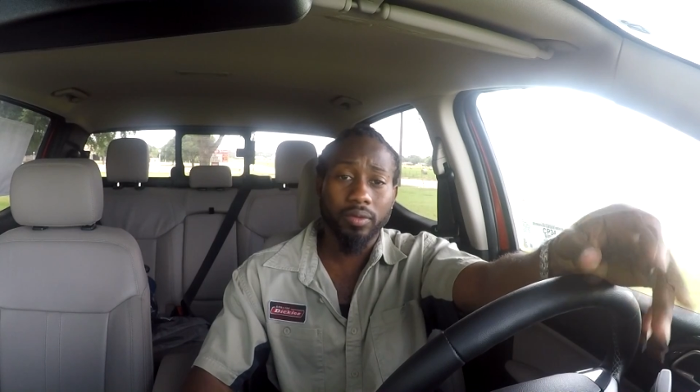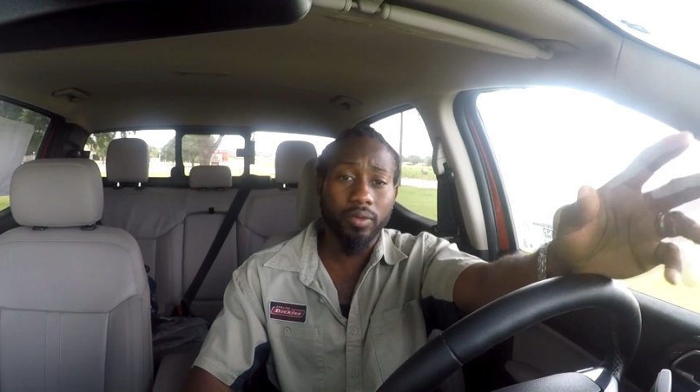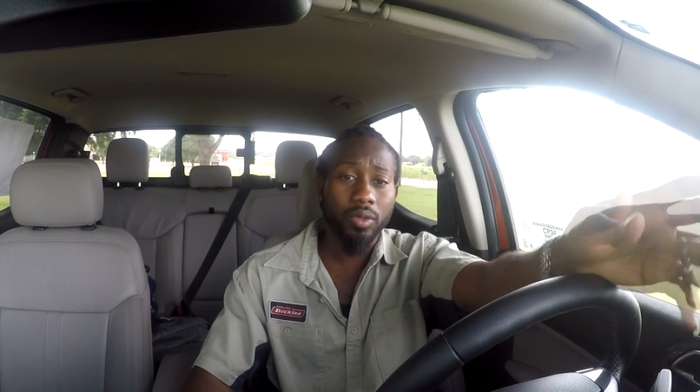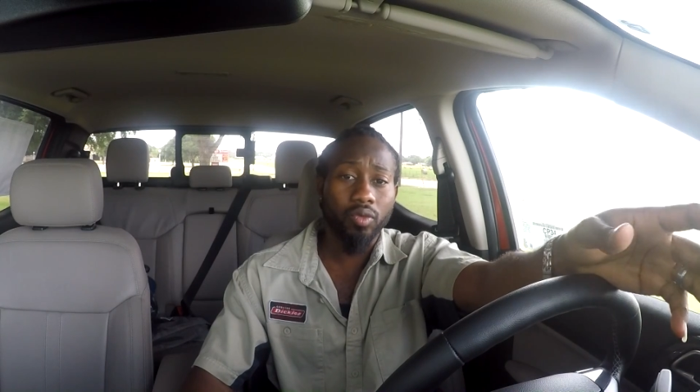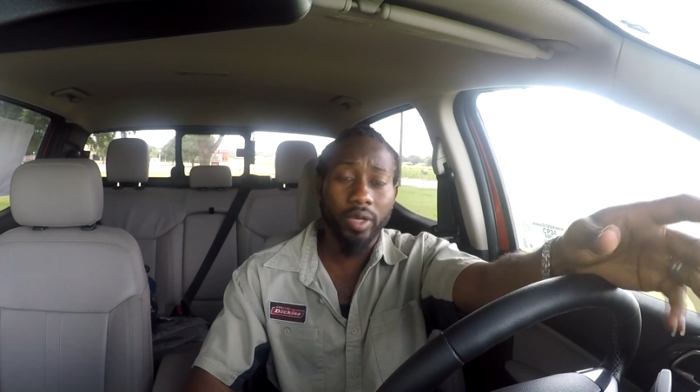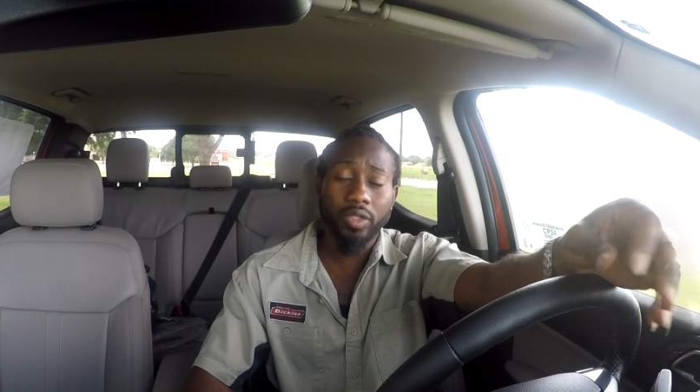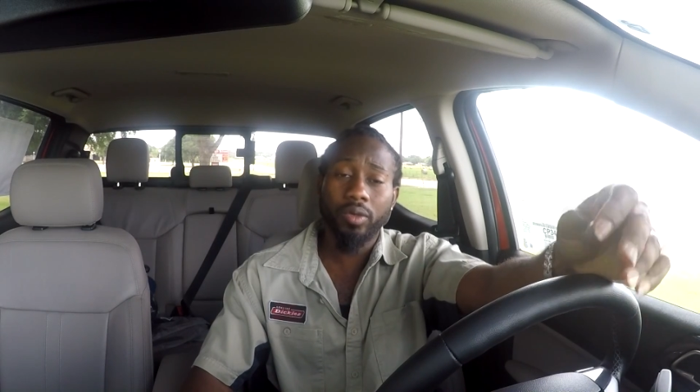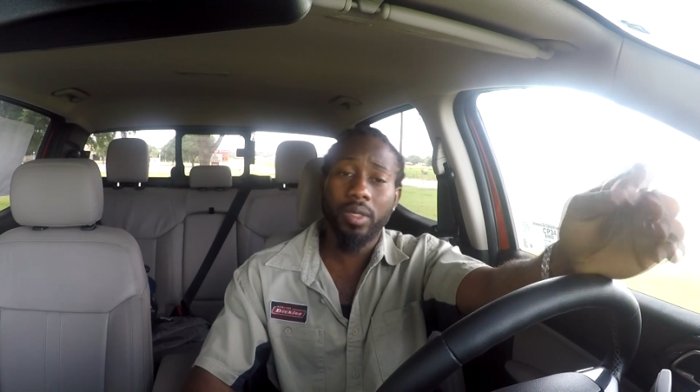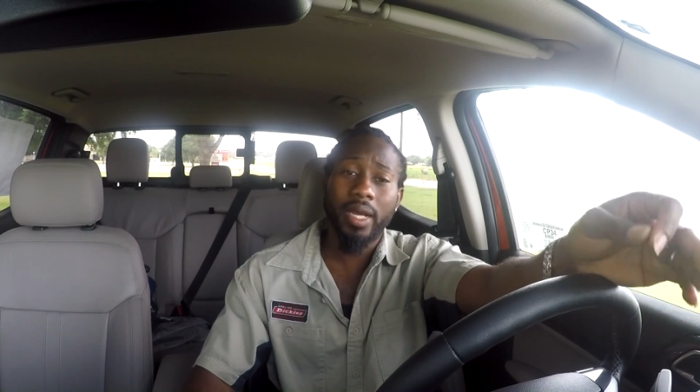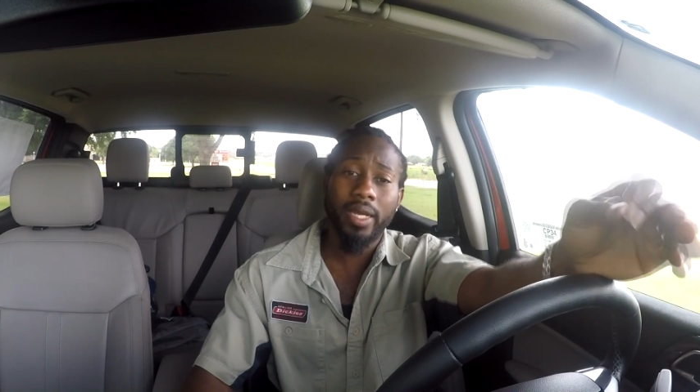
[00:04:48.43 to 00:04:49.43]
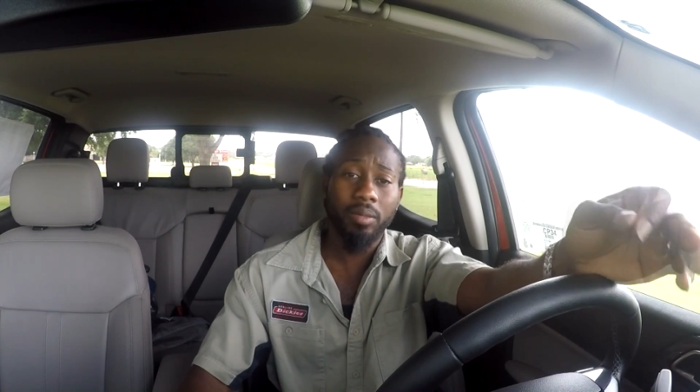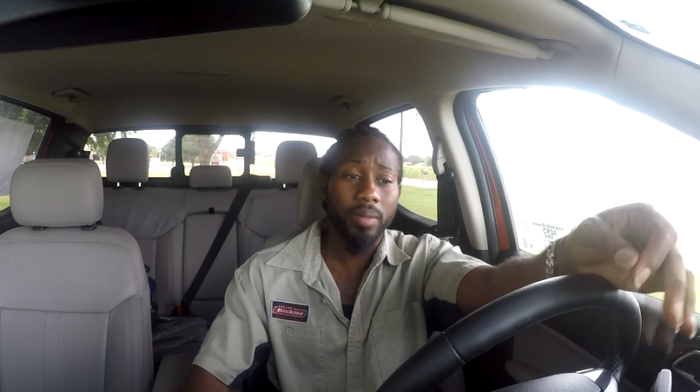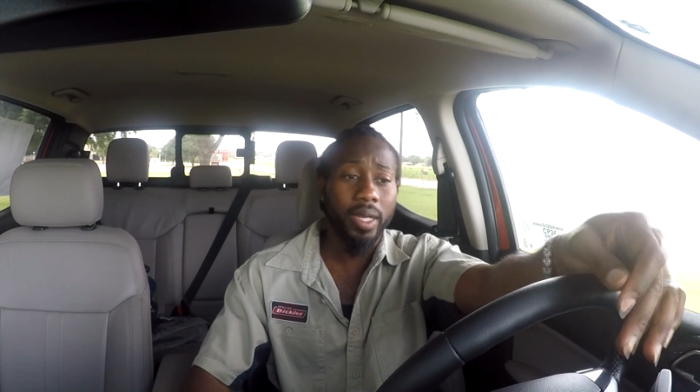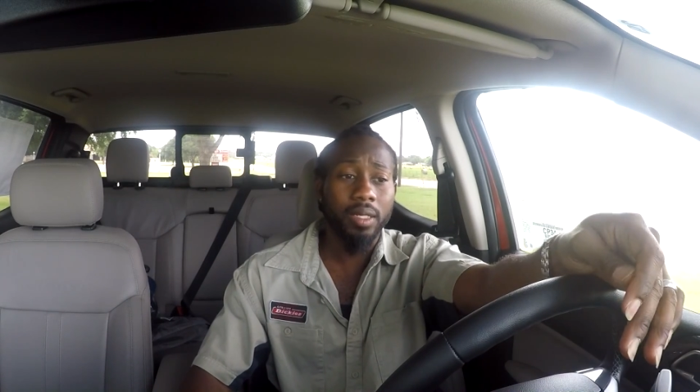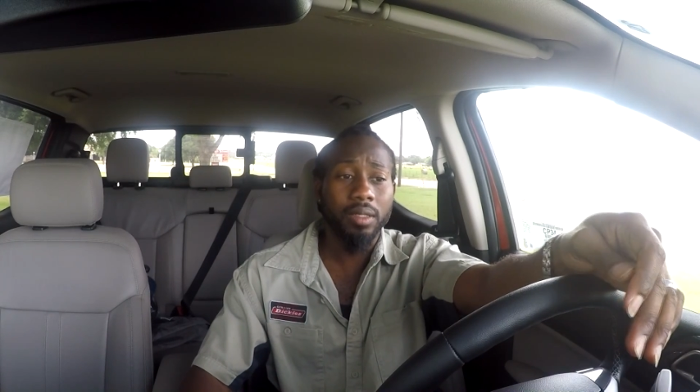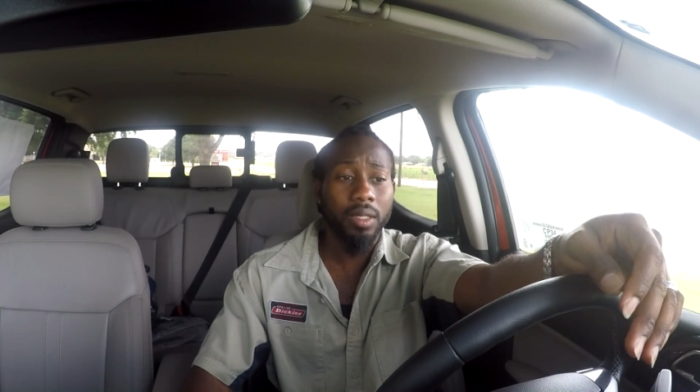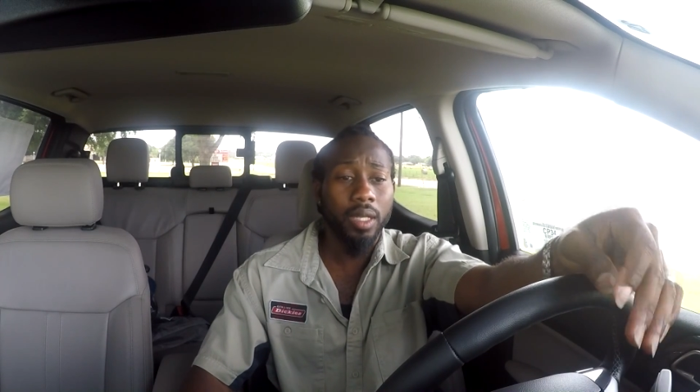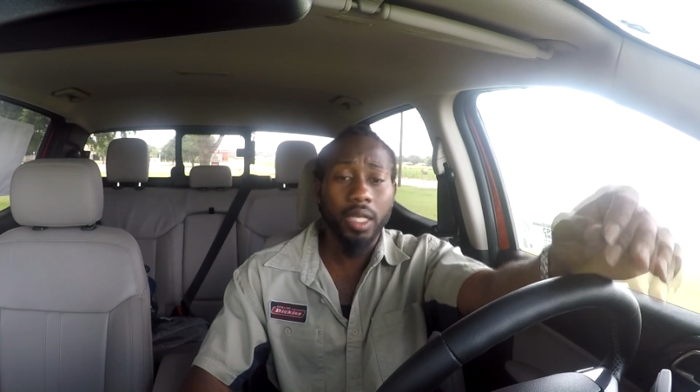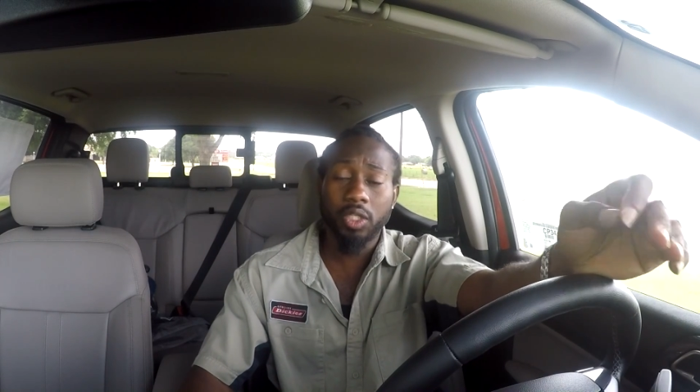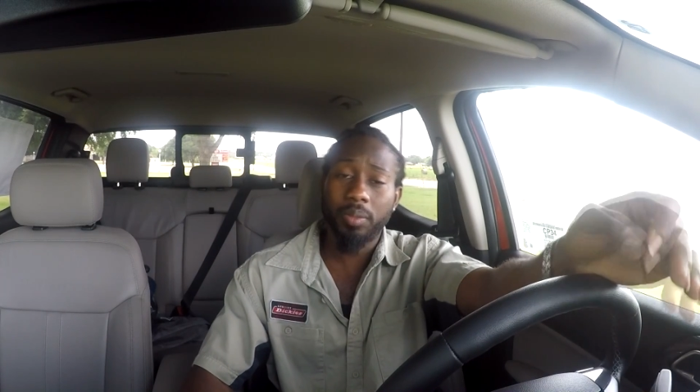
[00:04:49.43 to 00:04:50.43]
Ford Ranger in high demand,
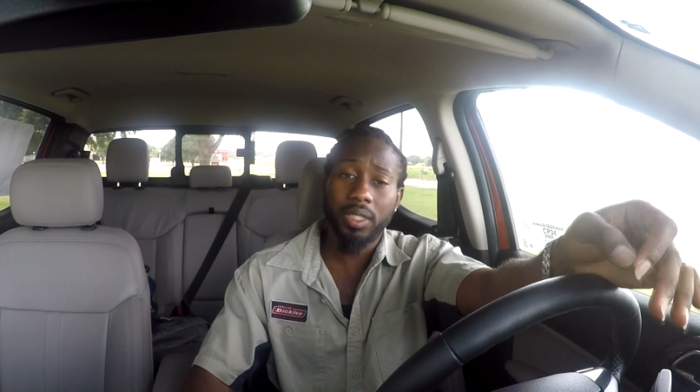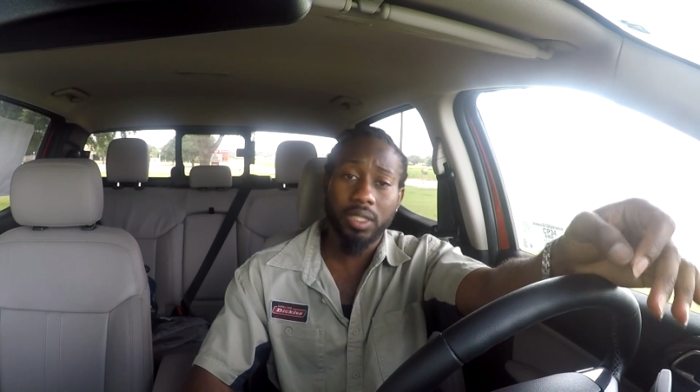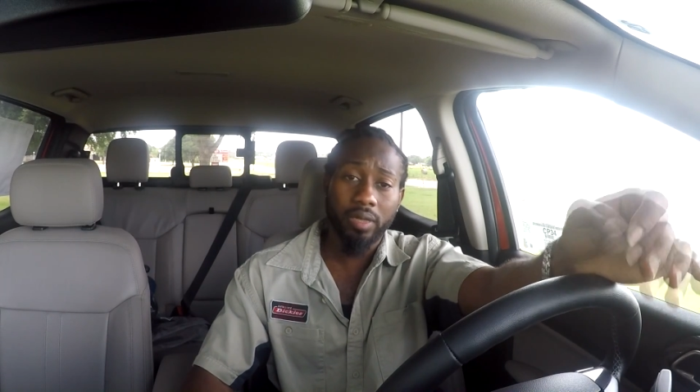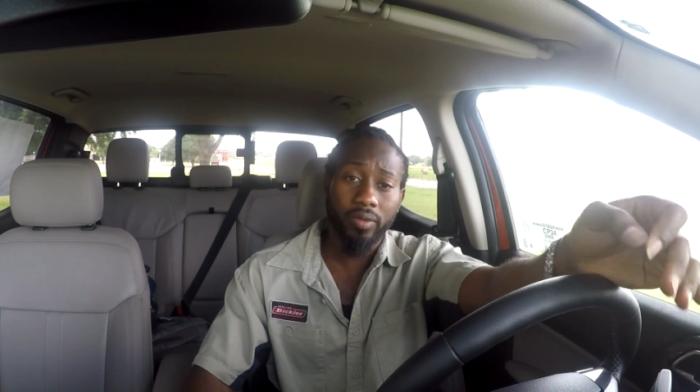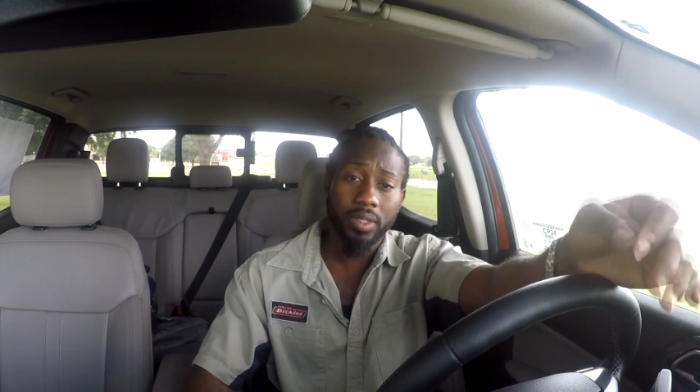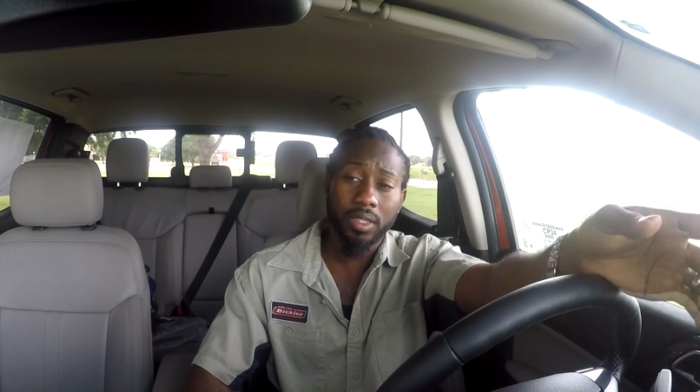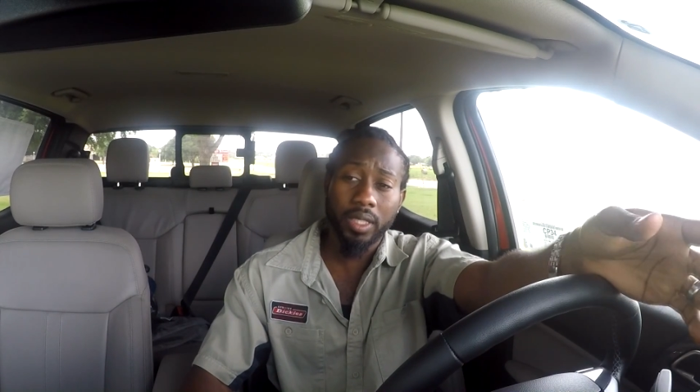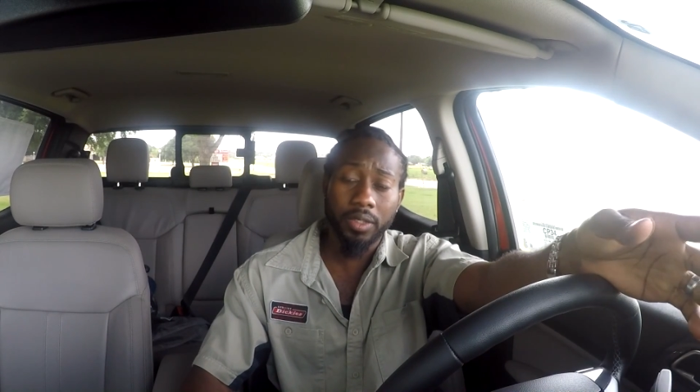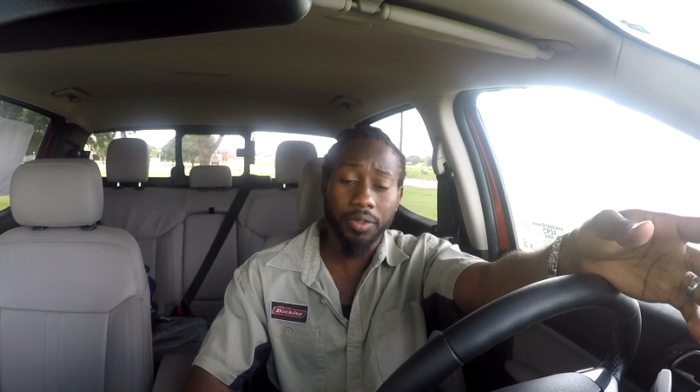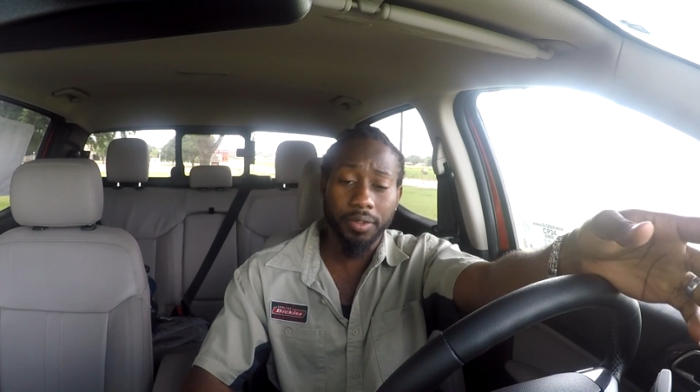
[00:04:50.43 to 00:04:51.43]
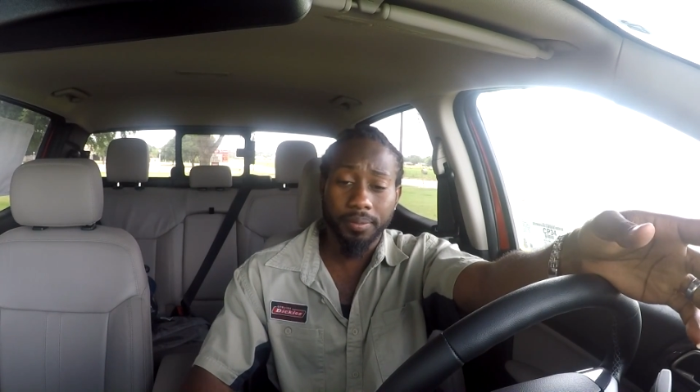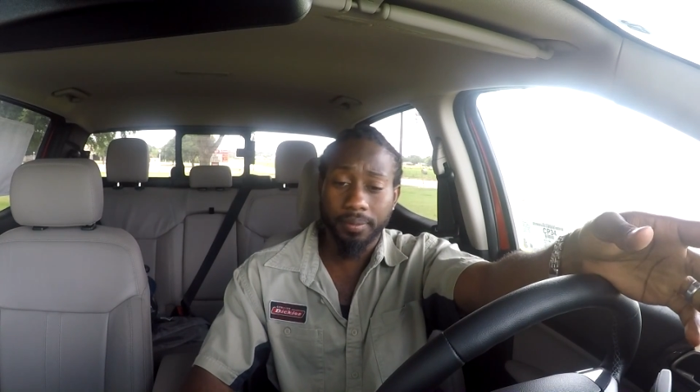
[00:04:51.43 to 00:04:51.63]
especially if it's standard.